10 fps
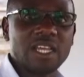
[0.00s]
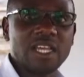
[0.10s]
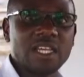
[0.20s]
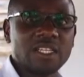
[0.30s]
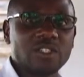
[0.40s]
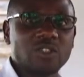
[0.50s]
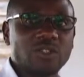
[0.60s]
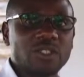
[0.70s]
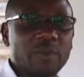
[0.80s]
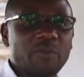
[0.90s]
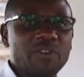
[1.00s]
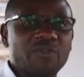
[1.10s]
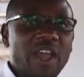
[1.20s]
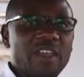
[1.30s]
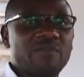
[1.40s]

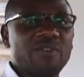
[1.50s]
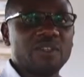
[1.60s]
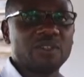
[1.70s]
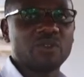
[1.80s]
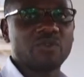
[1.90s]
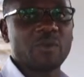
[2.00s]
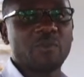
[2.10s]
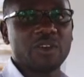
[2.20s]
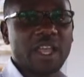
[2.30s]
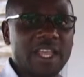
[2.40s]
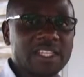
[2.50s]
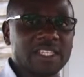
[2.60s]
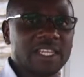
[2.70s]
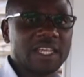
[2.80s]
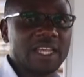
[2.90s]
3.5 to
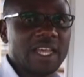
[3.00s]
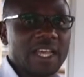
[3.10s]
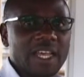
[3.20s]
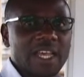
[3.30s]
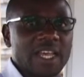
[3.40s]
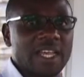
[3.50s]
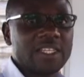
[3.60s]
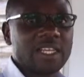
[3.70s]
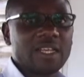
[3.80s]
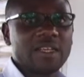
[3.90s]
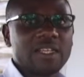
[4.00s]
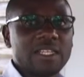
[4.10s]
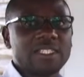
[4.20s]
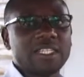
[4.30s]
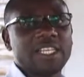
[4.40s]
3.8, and
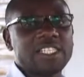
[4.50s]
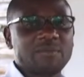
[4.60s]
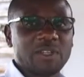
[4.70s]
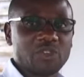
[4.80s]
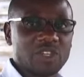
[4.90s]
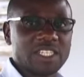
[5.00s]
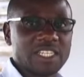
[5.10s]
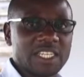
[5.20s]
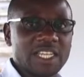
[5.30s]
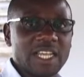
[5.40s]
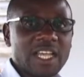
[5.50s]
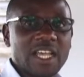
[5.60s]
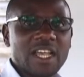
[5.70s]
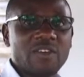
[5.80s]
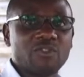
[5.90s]
it attains maturity
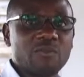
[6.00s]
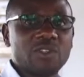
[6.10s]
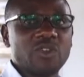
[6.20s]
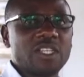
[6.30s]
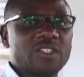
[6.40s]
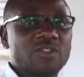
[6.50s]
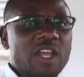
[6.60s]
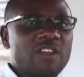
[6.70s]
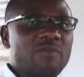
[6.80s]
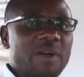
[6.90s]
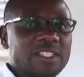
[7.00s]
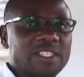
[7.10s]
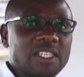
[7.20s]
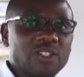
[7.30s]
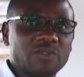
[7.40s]
from between 12
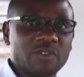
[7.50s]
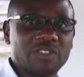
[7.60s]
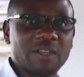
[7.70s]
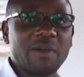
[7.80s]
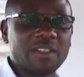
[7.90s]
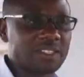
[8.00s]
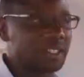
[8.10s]
months to 15 months.